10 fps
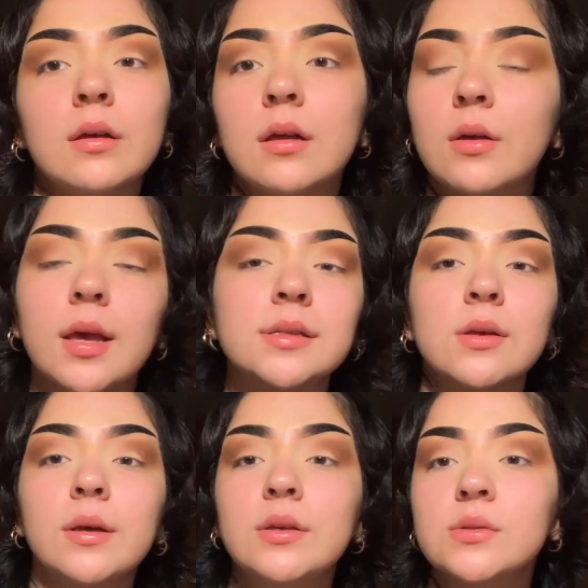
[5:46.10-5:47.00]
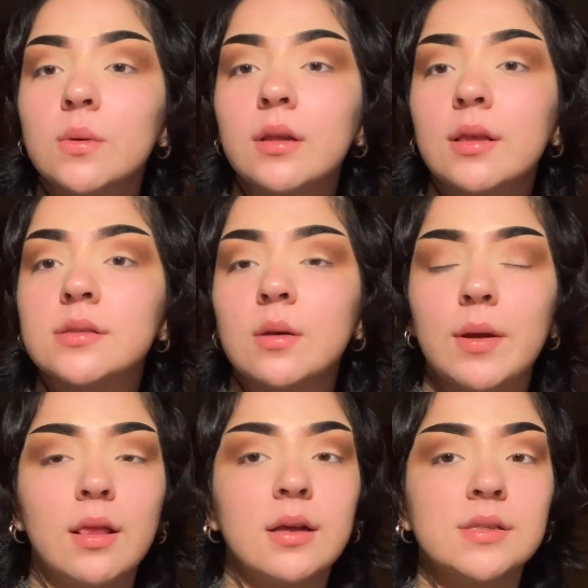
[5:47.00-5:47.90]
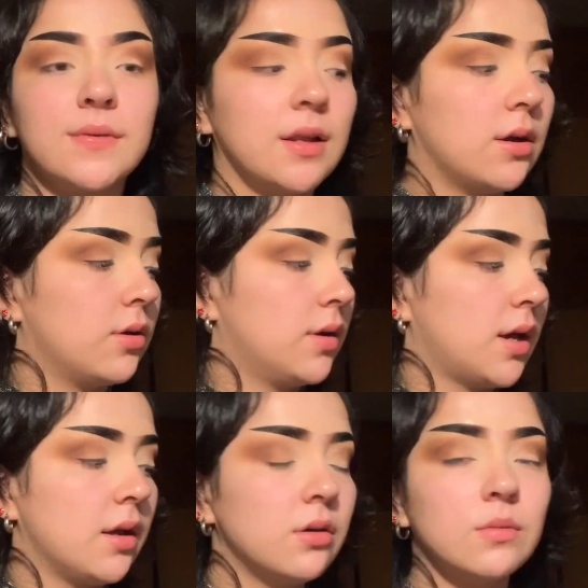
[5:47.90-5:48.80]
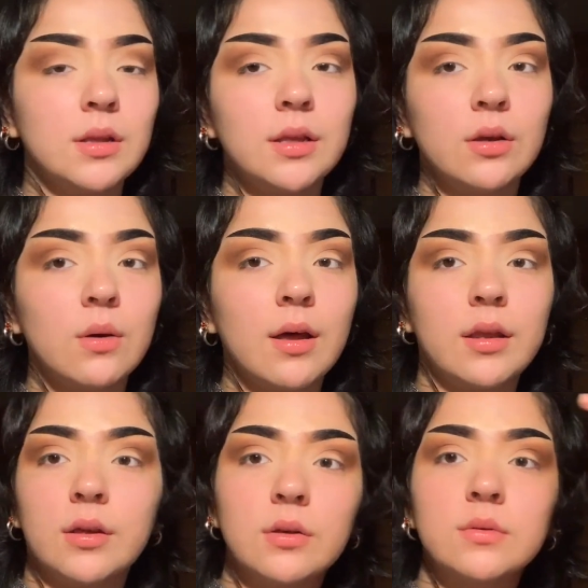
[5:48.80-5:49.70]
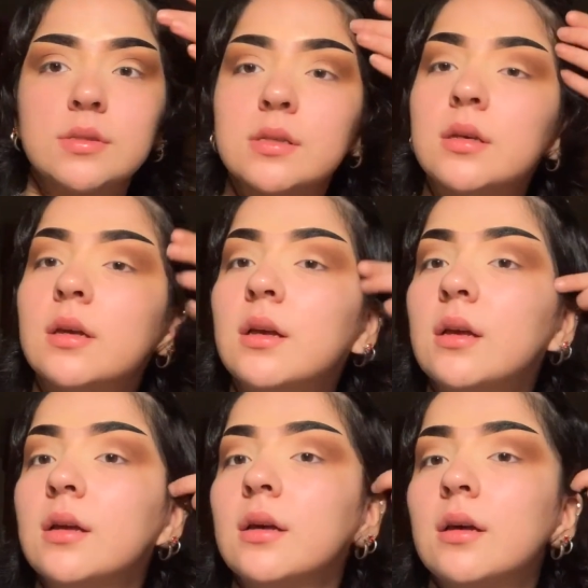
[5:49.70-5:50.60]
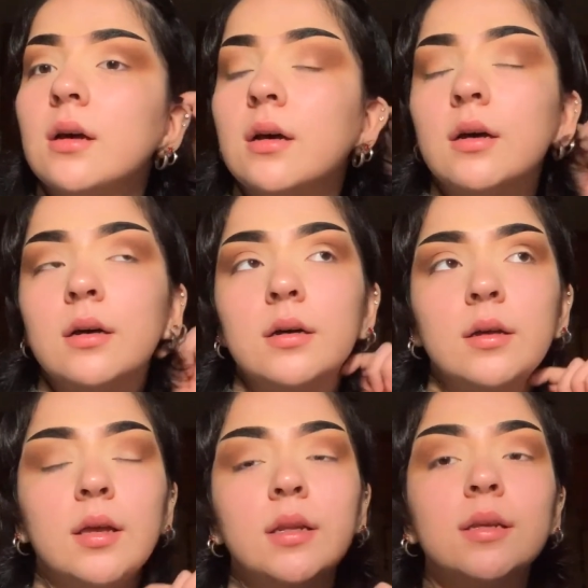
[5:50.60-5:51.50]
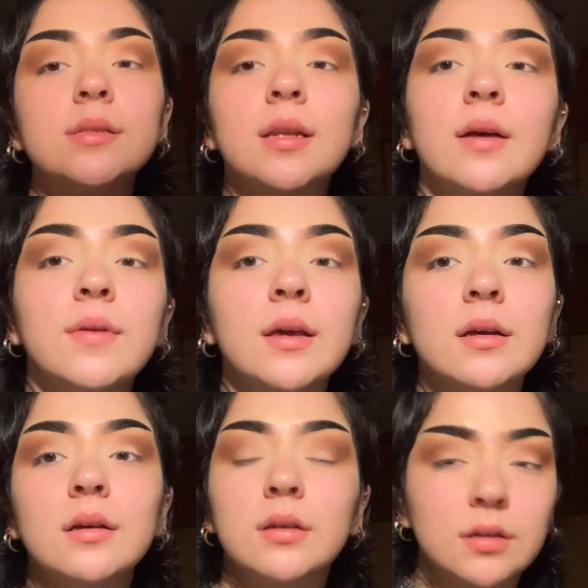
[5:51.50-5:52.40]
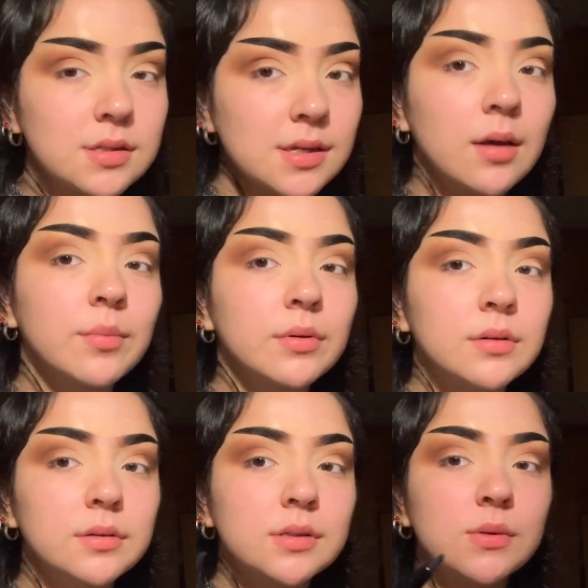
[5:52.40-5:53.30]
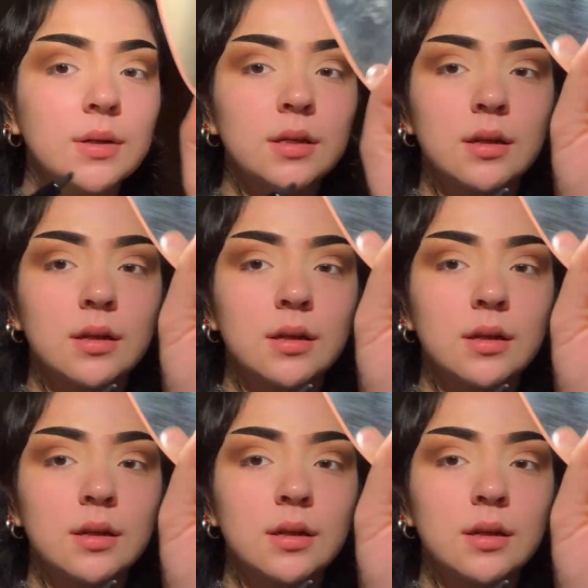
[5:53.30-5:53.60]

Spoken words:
Okay, so I used one of these on my last video, and I don't really know how to use. It doesn't have like a good tip to it.